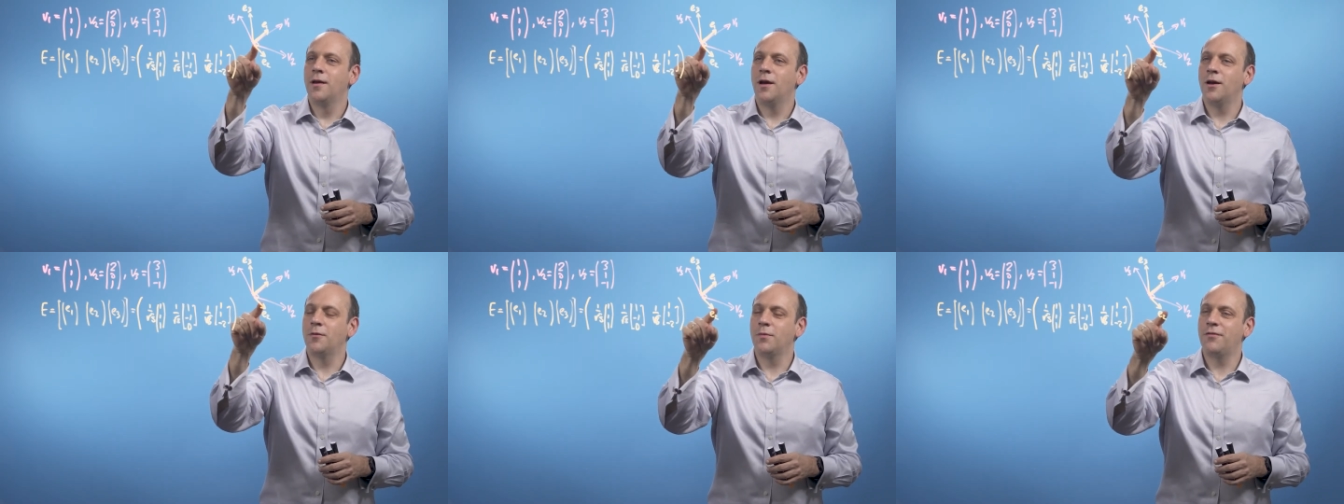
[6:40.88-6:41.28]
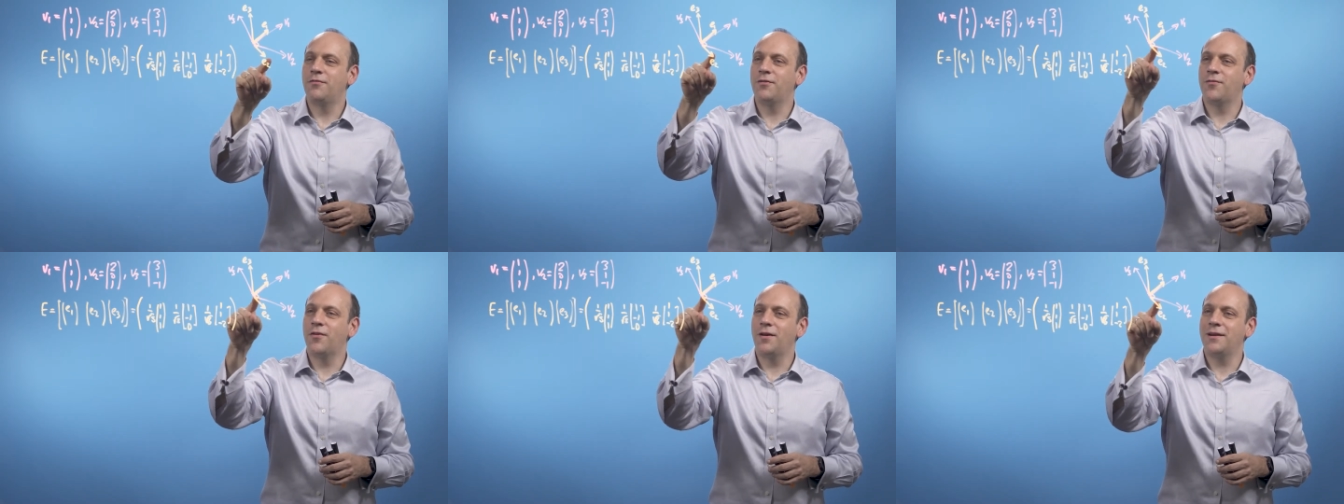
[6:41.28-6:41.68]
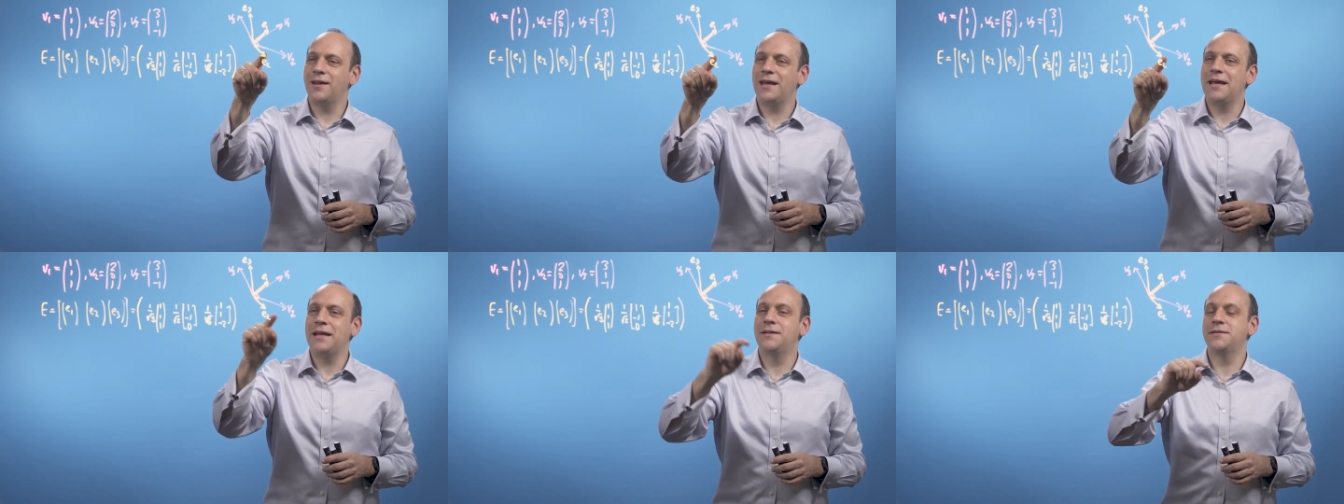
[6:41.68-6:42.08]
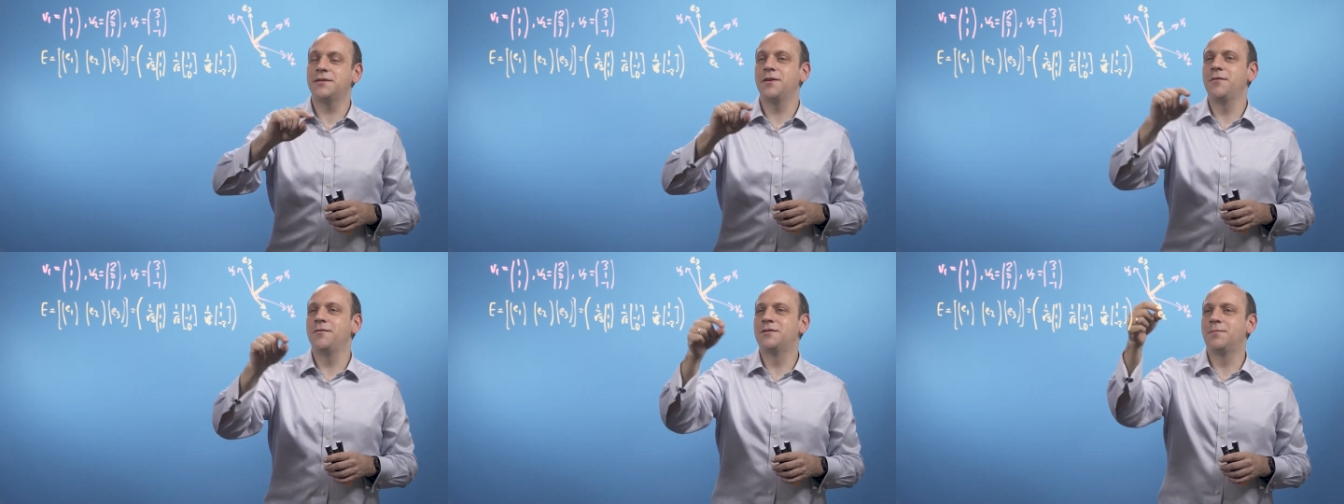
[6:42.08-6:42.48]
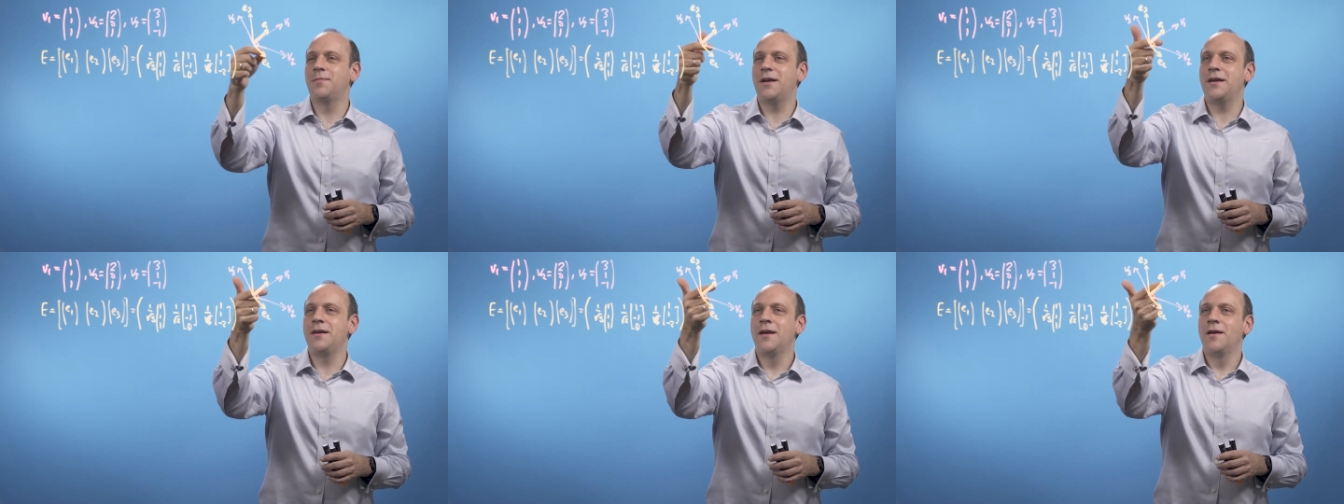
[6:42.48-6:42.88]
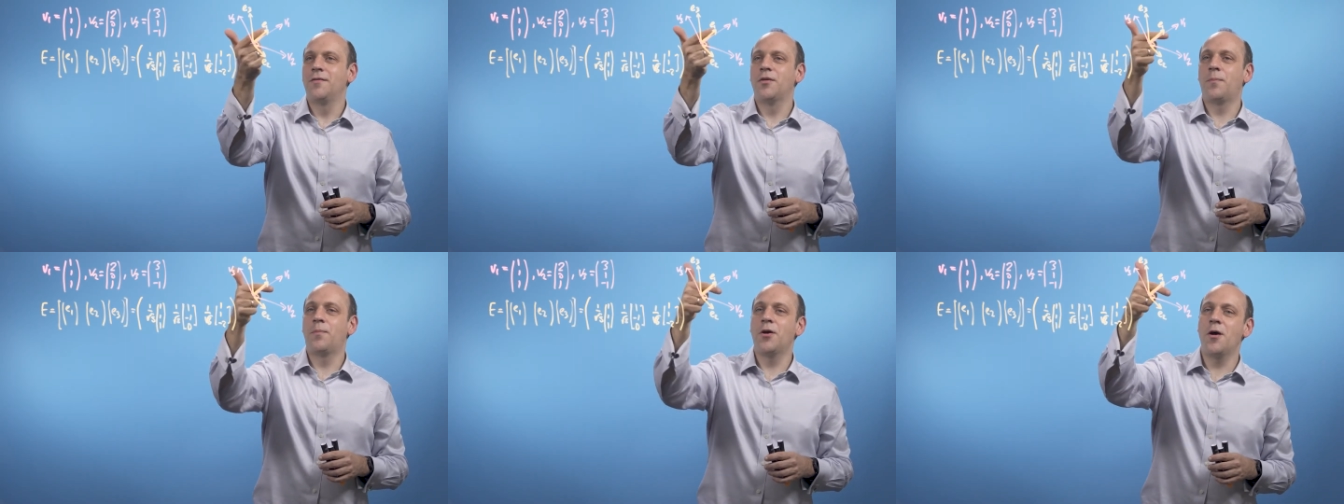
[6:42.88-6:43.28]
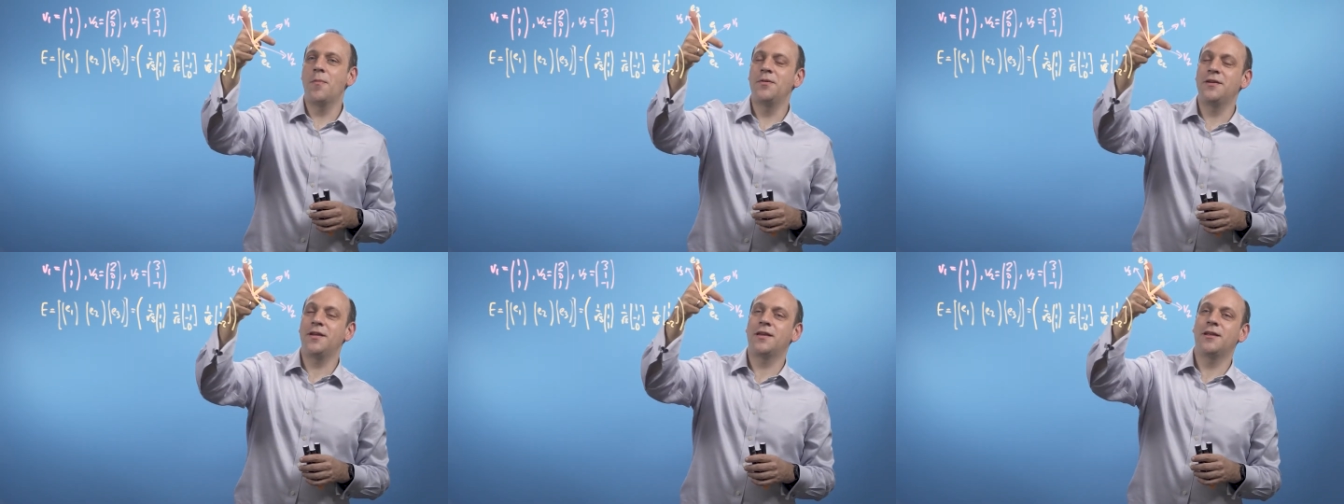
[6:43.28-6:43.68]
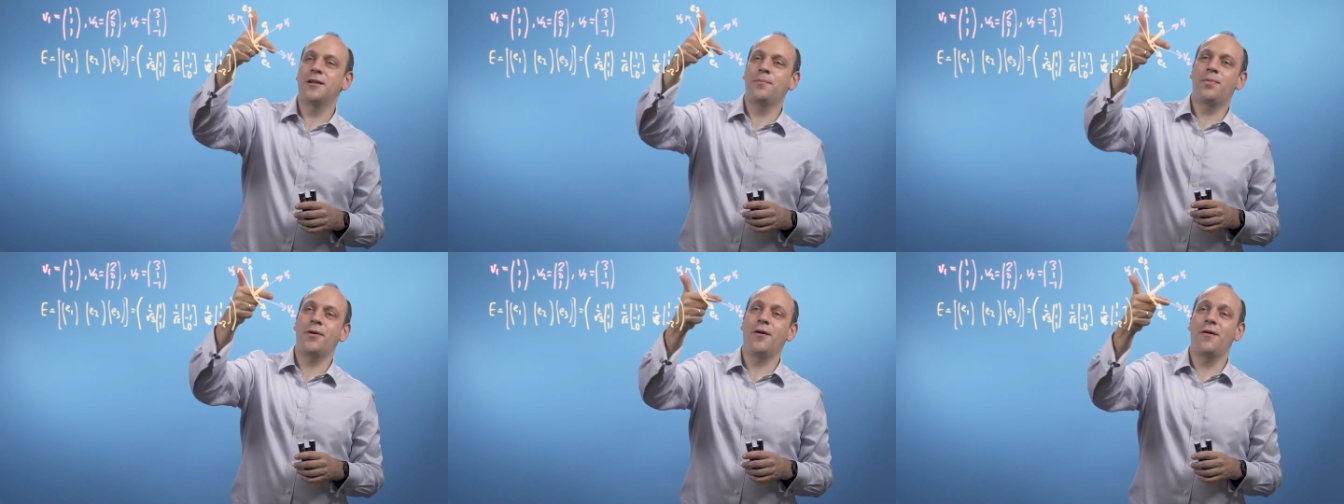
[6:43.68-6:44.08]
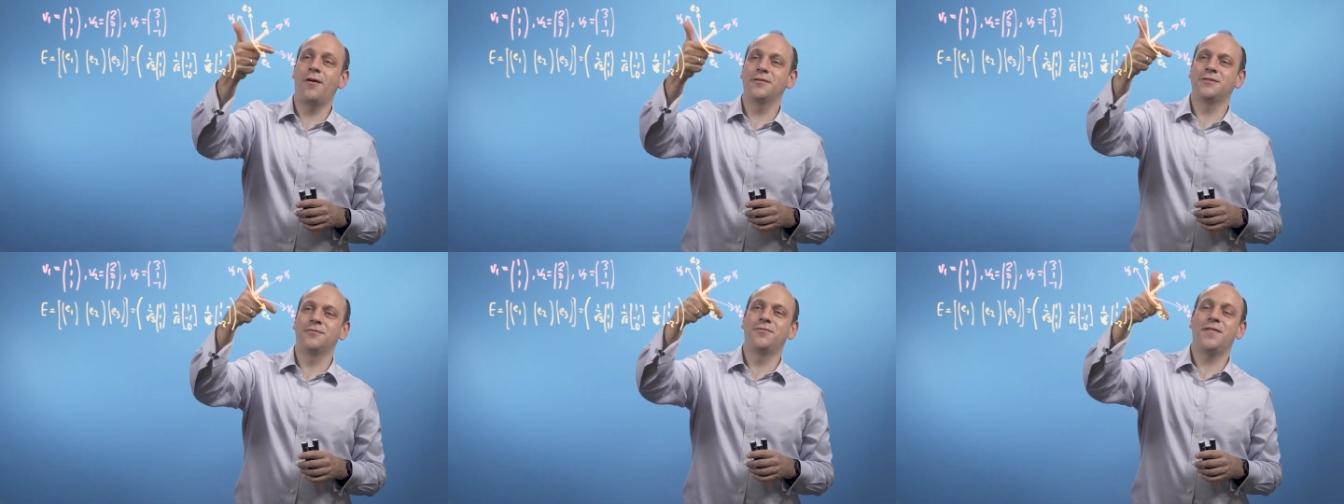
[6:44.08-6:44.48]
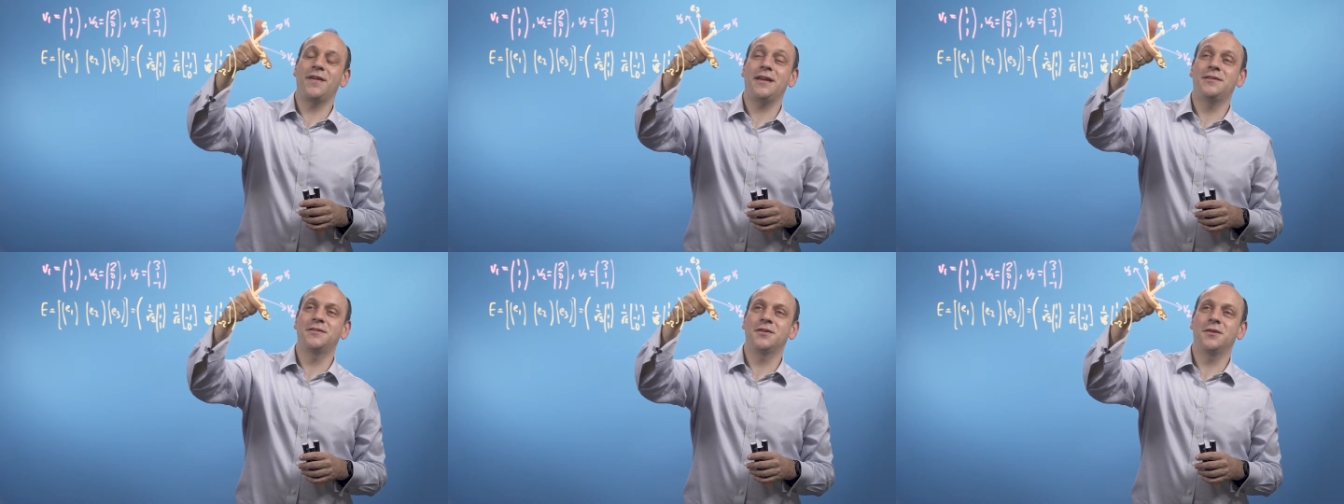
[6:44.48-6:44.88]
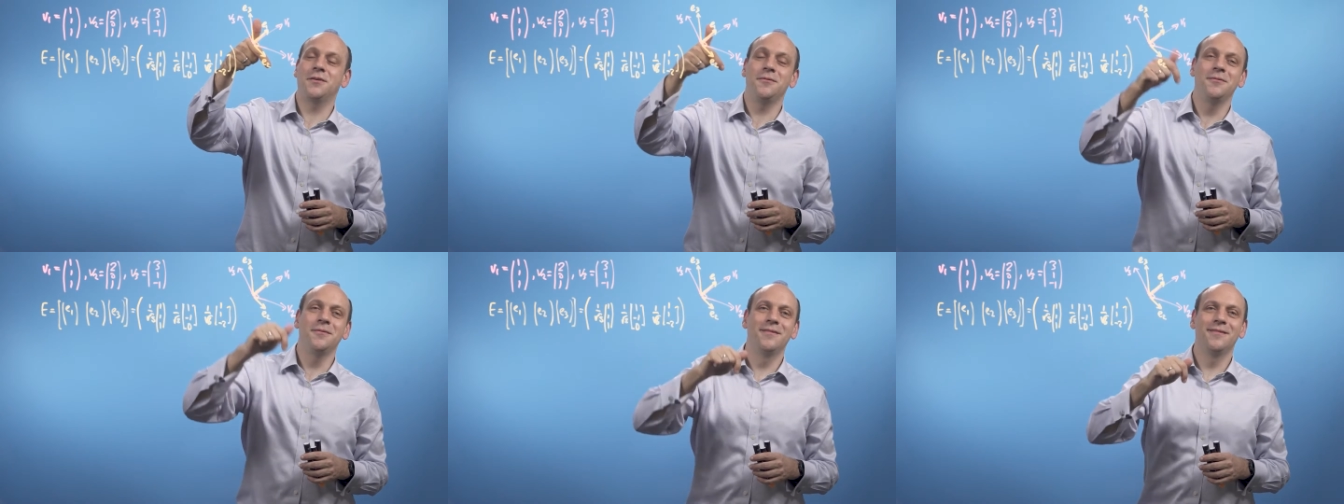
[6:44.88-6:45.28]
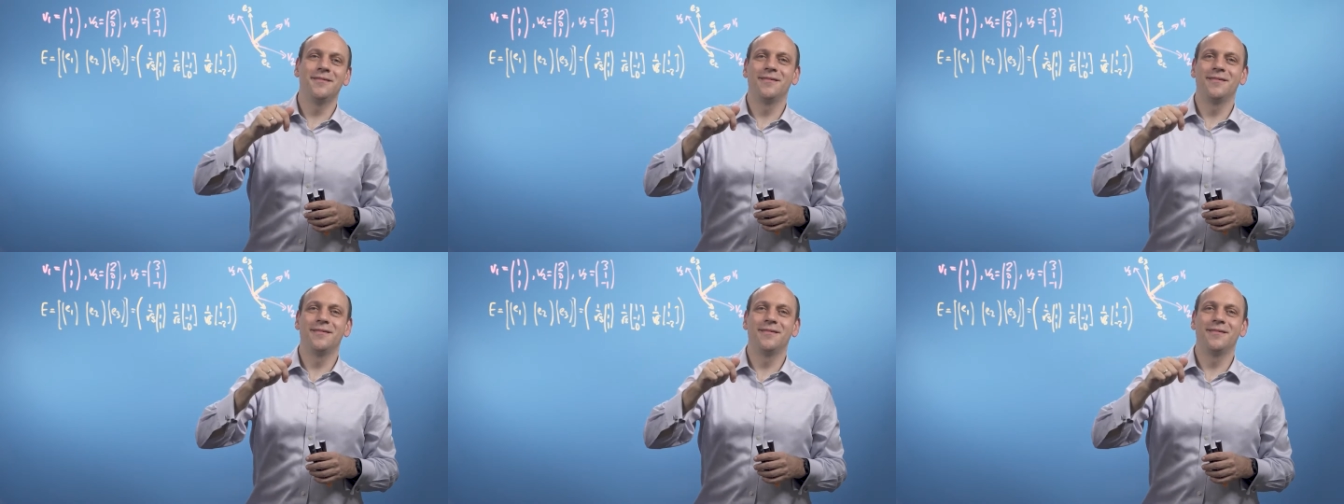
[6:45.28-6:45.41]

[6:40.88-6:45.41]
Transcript: And we've defined E2 to be the perpendicular part of V2